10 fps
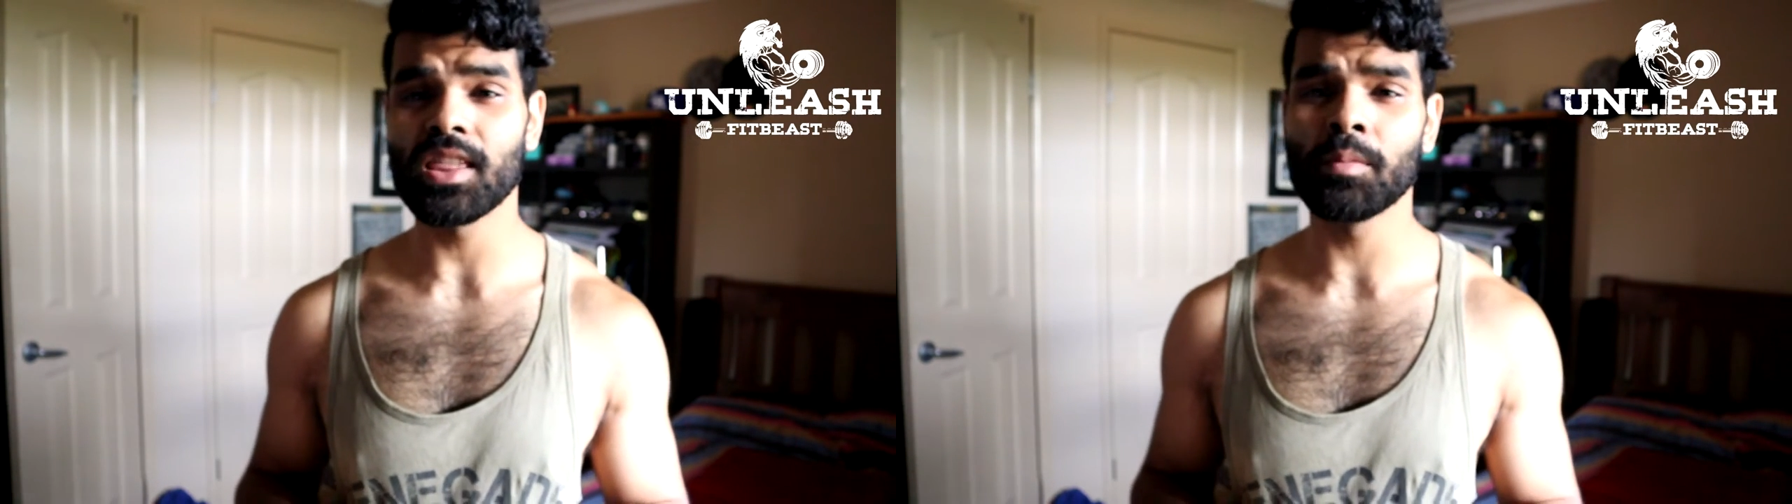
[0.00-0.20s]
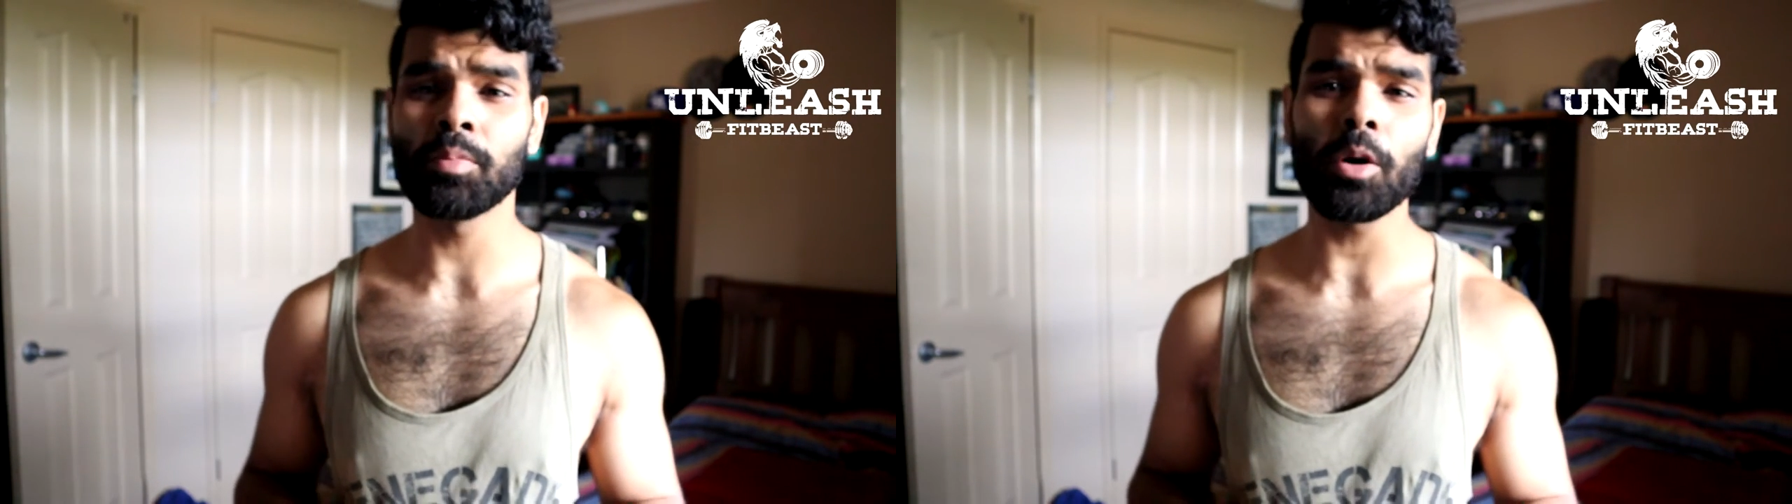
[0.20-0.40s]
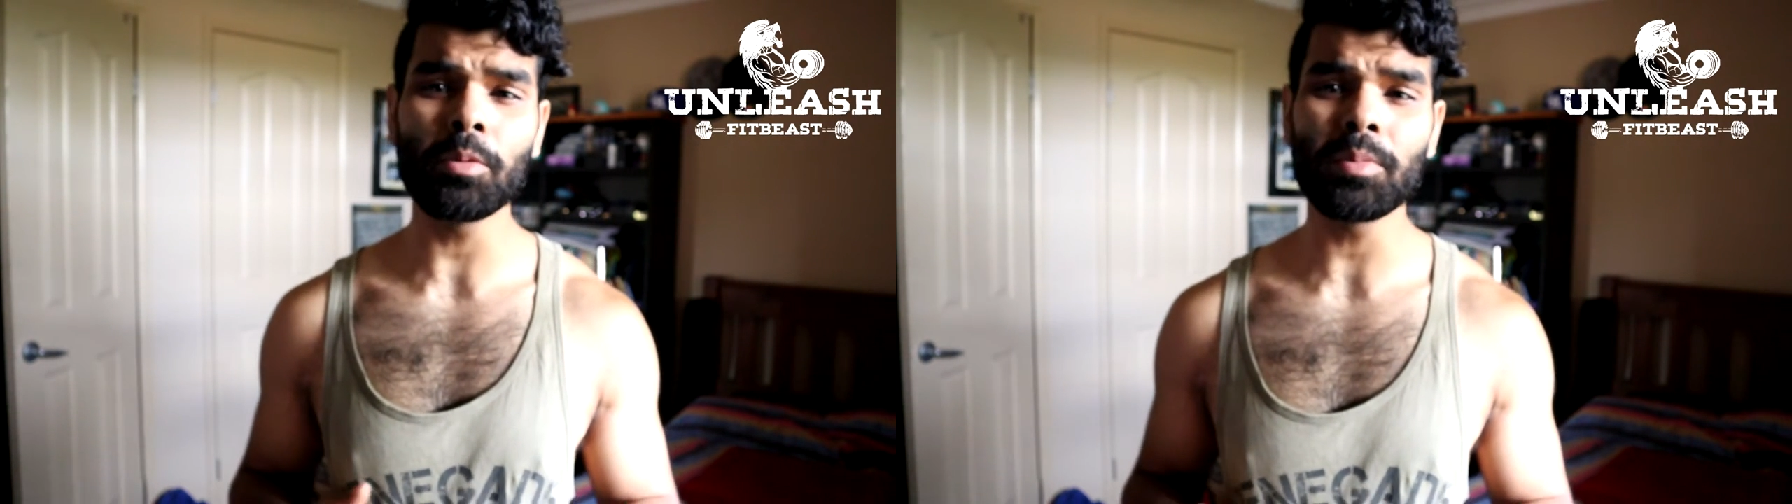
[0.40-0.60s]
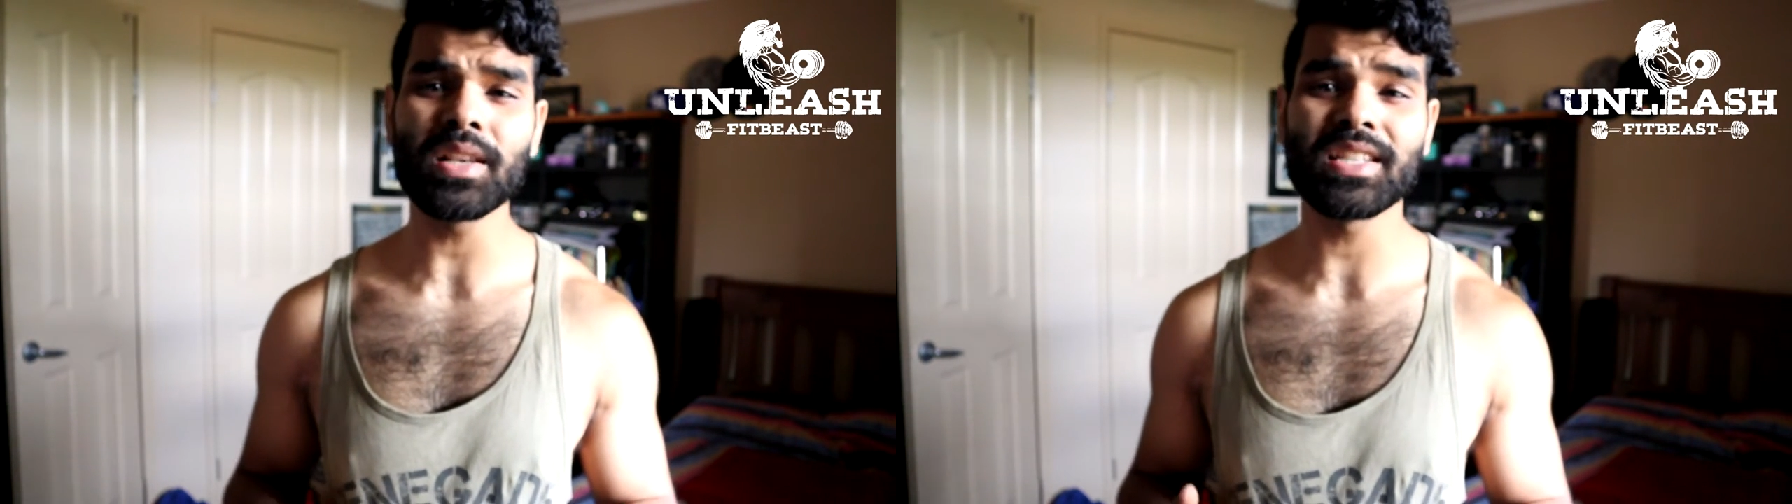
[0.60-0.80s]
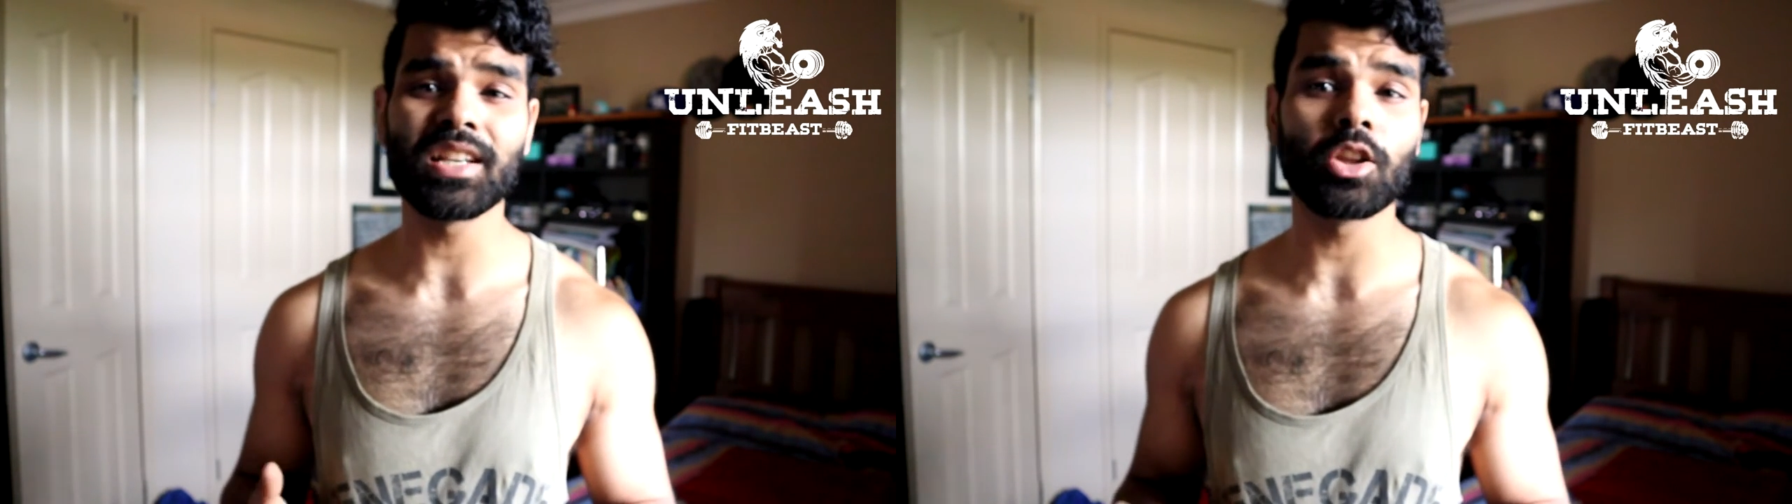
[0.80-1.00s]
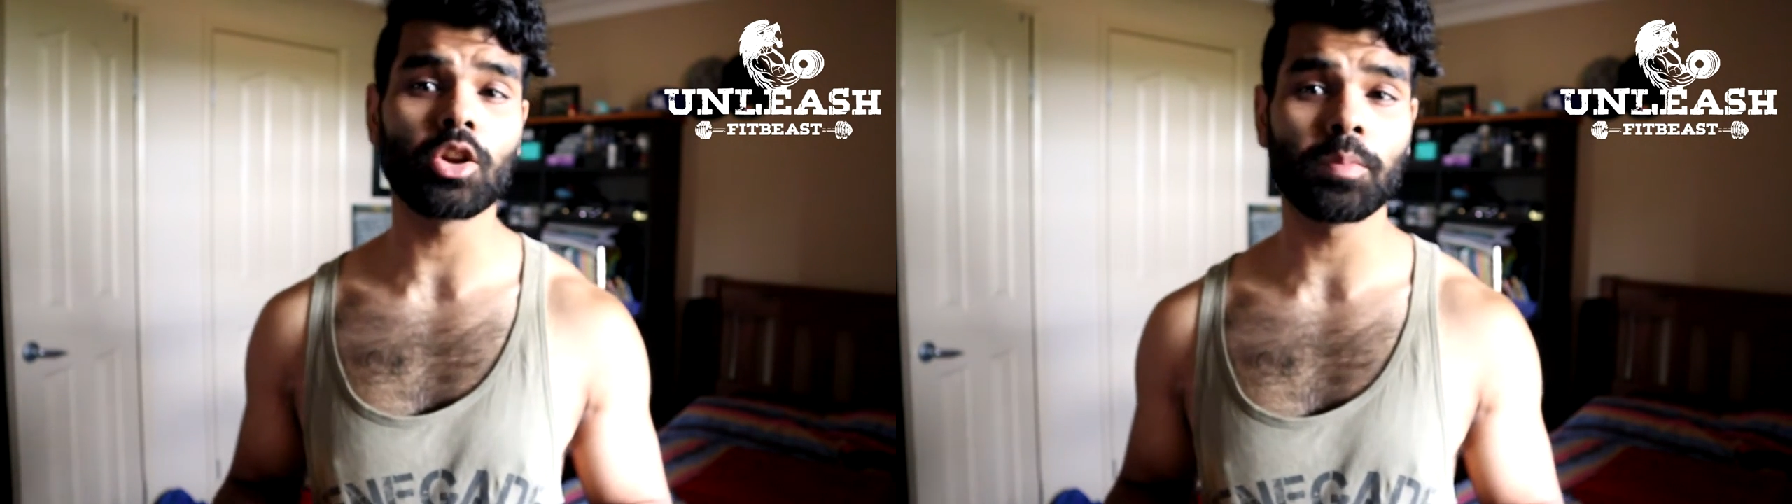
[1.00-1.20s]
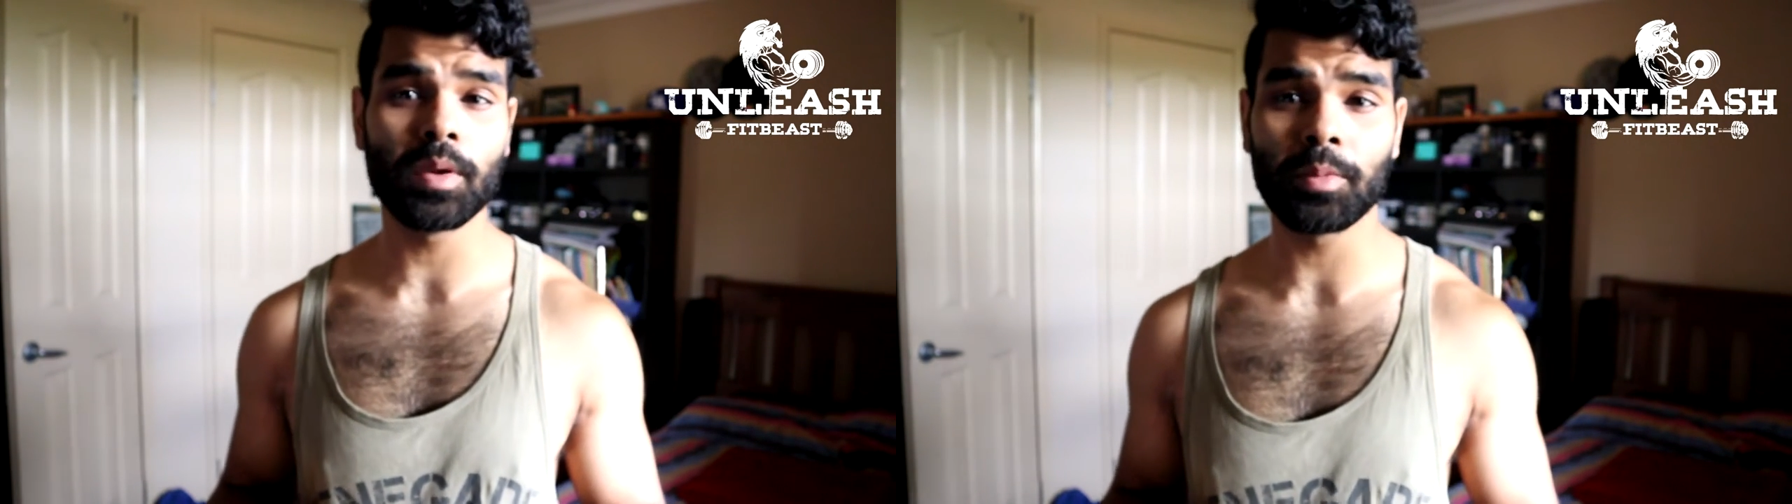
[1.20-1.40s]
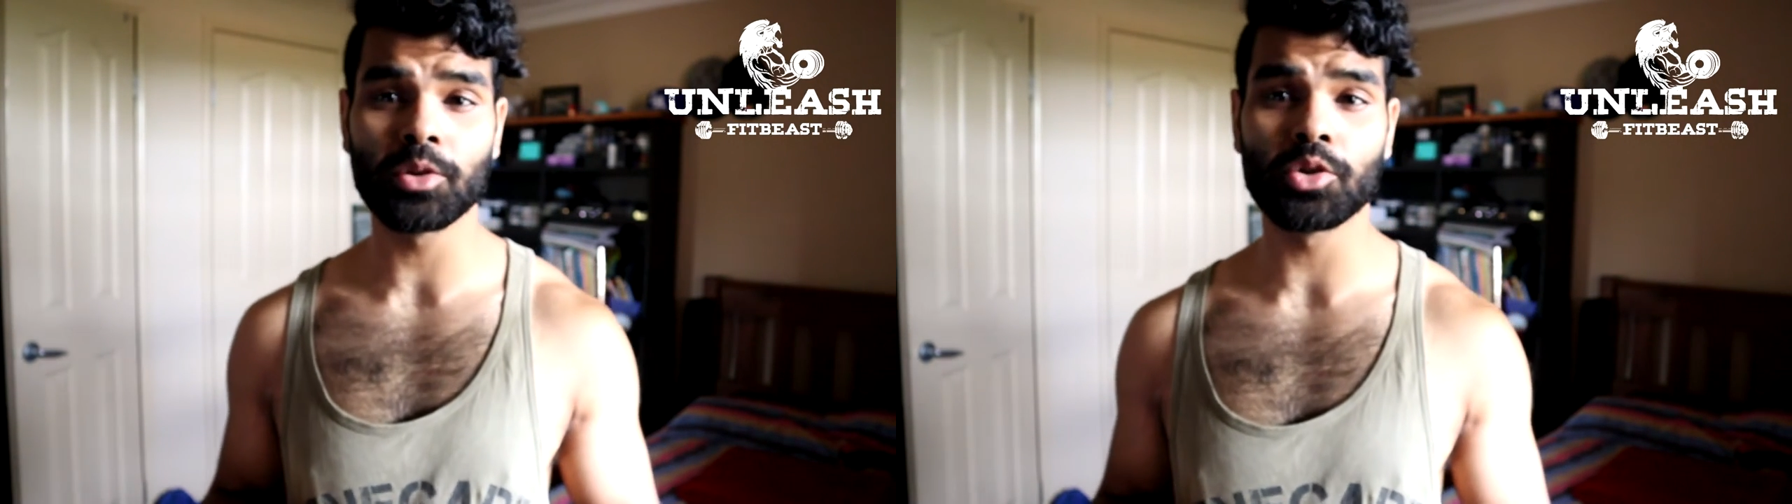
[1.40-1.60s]
The problem I see a lot of
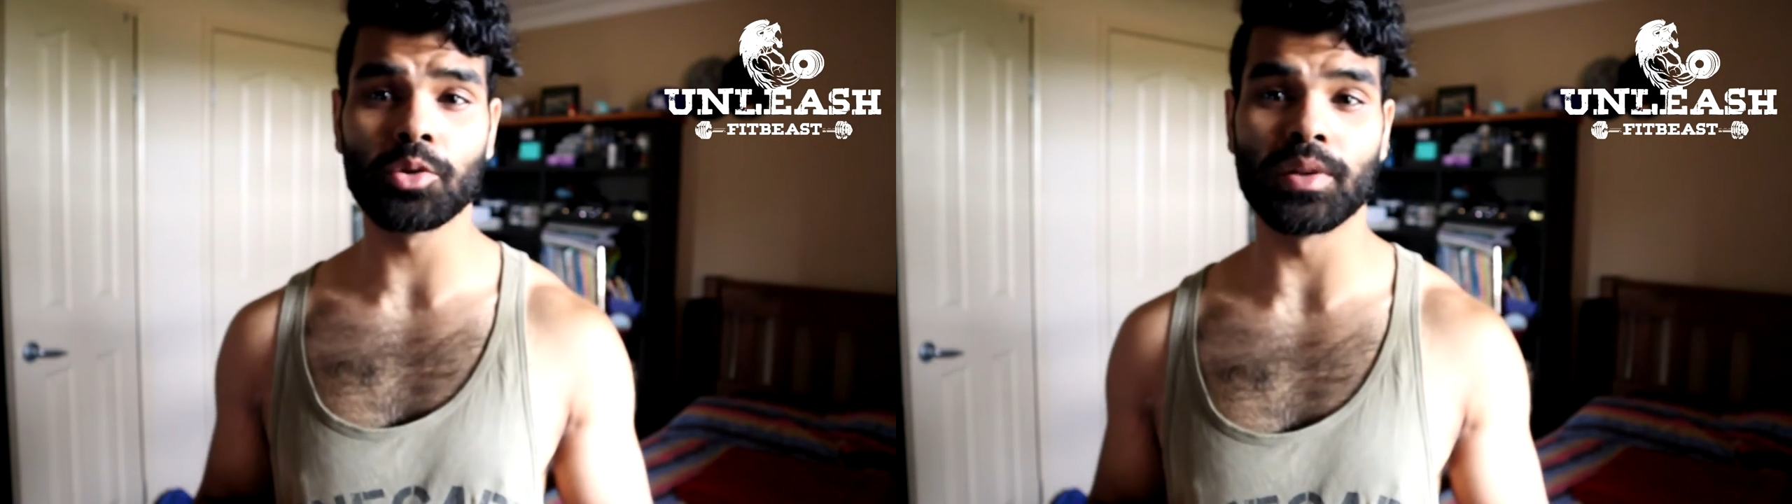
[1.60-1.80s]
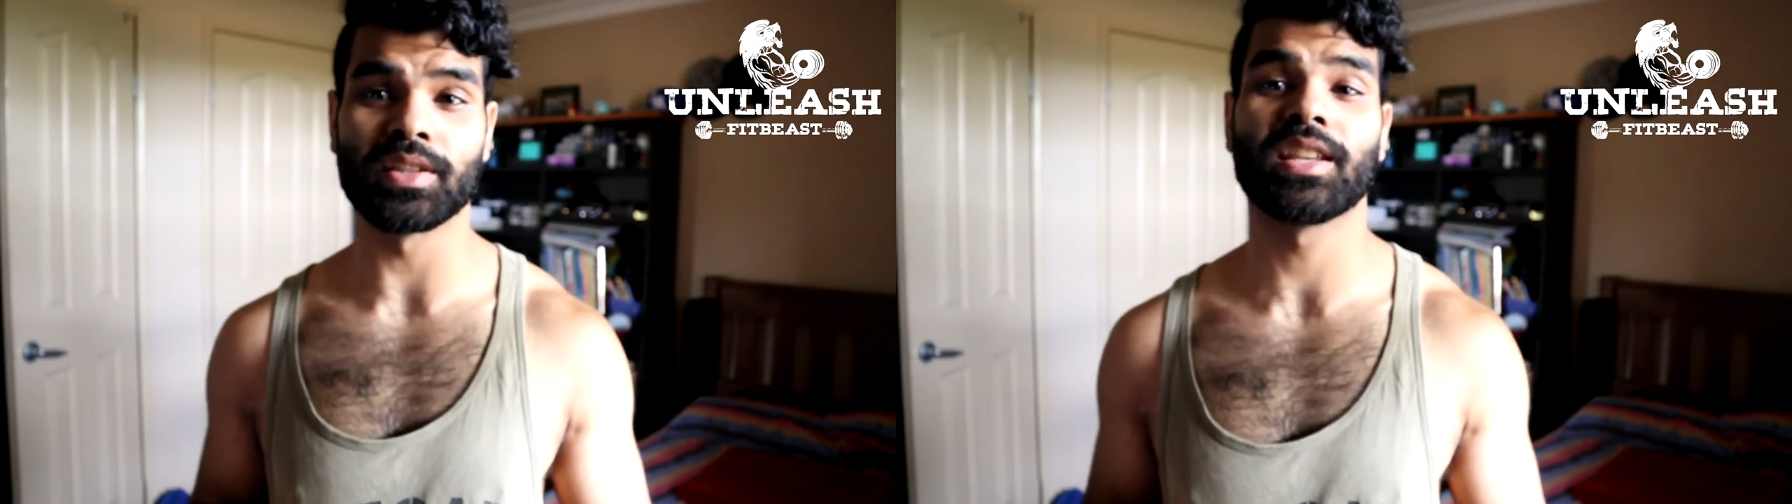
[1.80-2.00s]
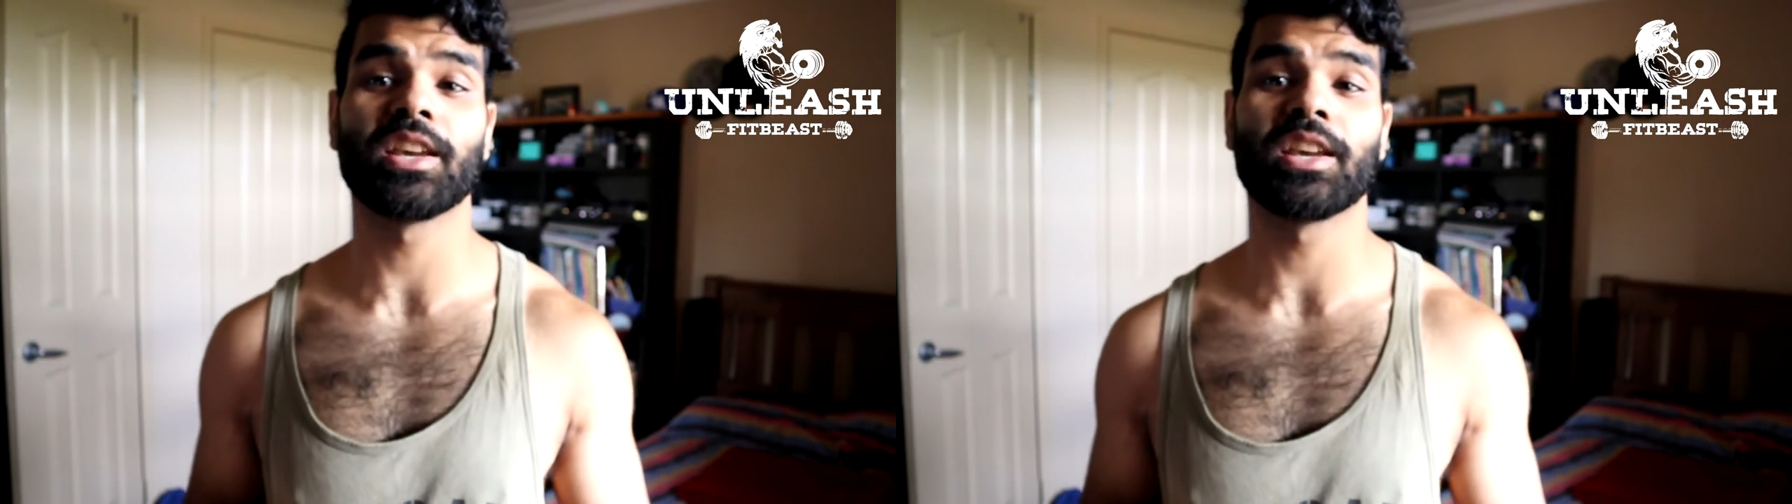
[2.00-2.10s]
people do is